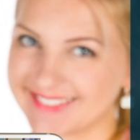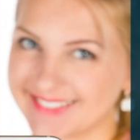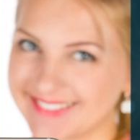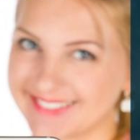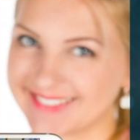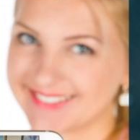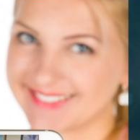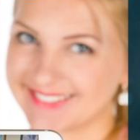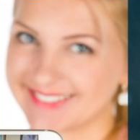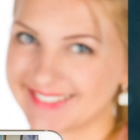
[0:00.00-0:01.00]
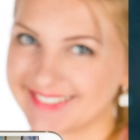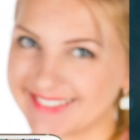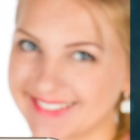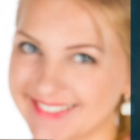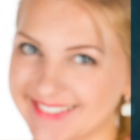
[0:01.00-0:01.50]
and you are
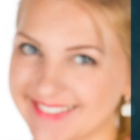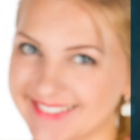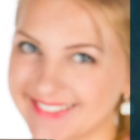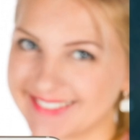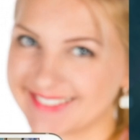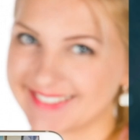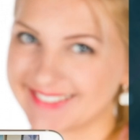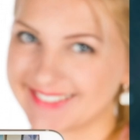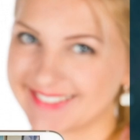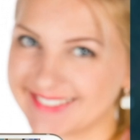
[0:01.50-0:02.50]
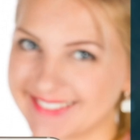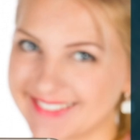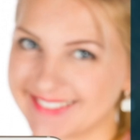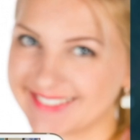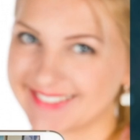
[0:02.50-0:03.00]
looking at me and you're
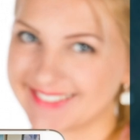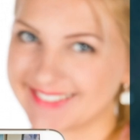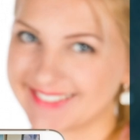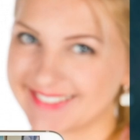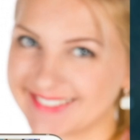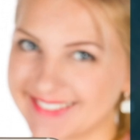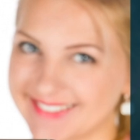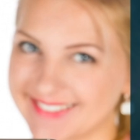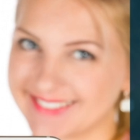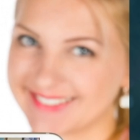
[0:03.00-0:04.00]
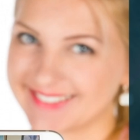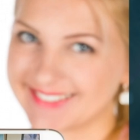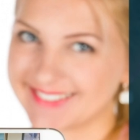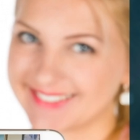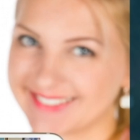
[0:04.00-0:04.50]
seeing me through my phone because
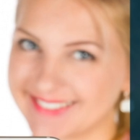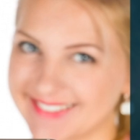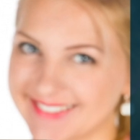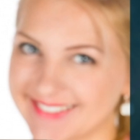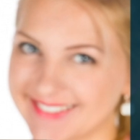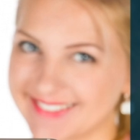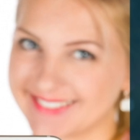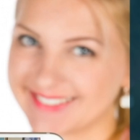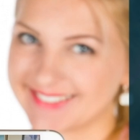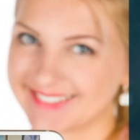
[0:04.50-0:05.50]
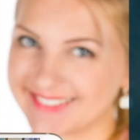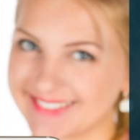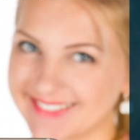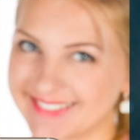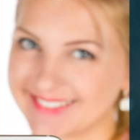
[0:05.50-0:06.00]
I'm using my cell phone as
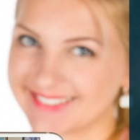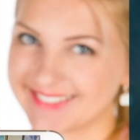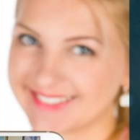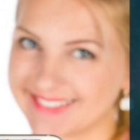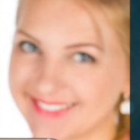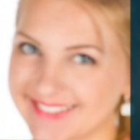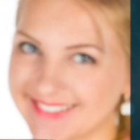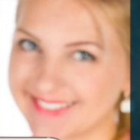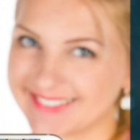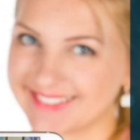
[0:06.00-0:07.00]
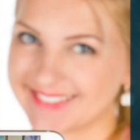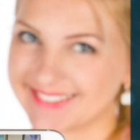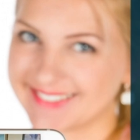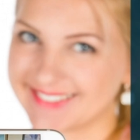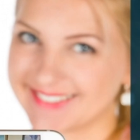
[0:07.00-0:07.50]
a webcam
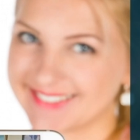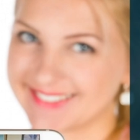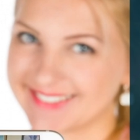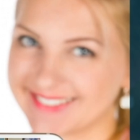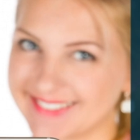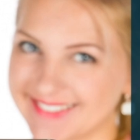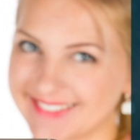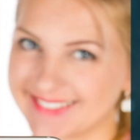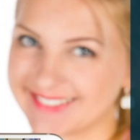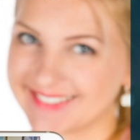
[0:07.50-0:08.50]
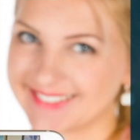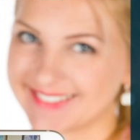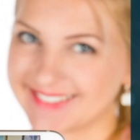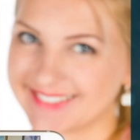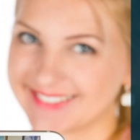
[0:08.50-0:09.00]
and I'm importing that
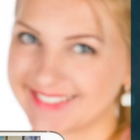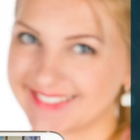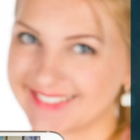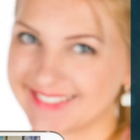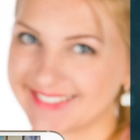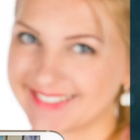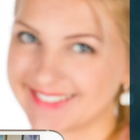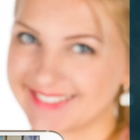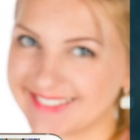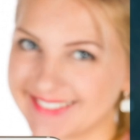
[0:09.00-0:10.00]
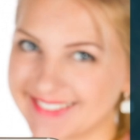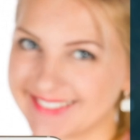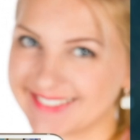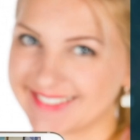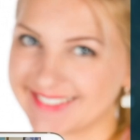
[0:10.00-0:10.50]
webcam source
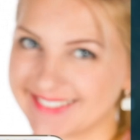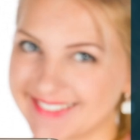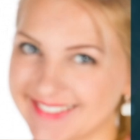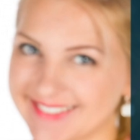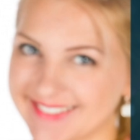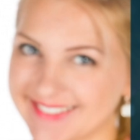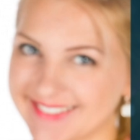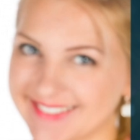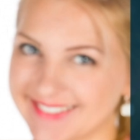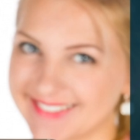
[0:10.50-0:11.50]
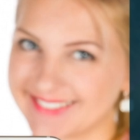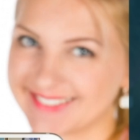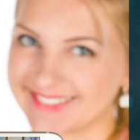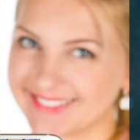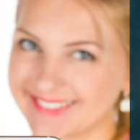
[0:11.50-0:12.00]
into OBS, even though the
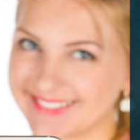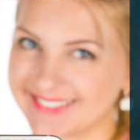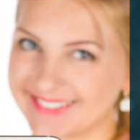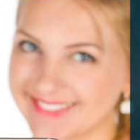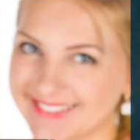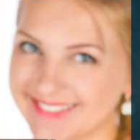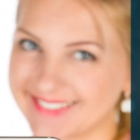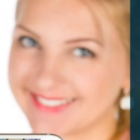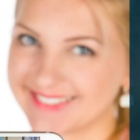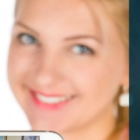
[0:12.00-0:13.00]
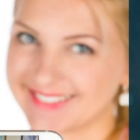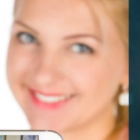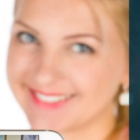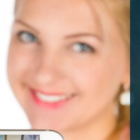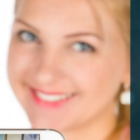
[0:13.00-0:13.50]
phone is on the other side of the room
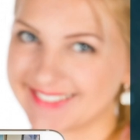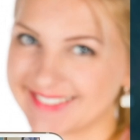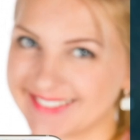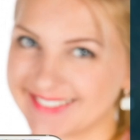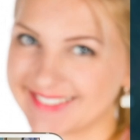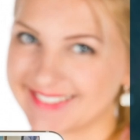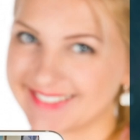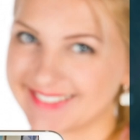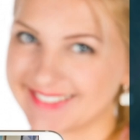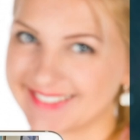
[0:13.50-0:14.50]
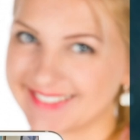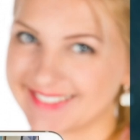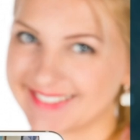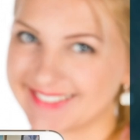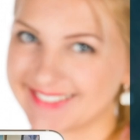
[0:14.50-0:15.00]
and OBS is behind
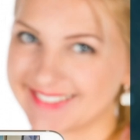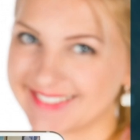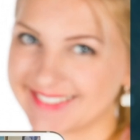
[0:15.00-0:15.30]
me.